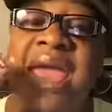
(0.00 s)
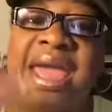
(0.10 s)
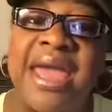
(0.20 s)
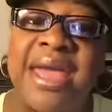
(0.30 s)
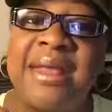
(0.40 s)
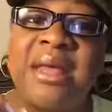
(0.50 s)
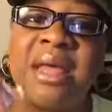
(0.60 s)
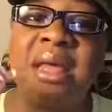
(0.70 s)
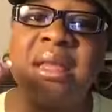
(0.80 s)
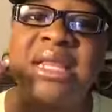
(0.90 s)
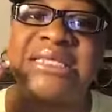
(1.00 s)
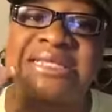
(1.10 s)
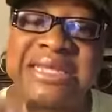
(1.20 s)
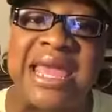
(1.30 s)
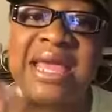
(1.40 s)
in the
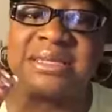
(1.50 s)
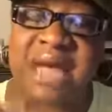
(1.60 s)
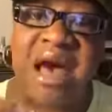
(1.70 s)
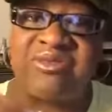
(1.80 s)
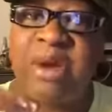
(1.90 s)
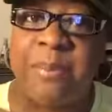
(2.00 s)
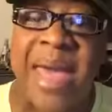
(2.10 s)
sins of your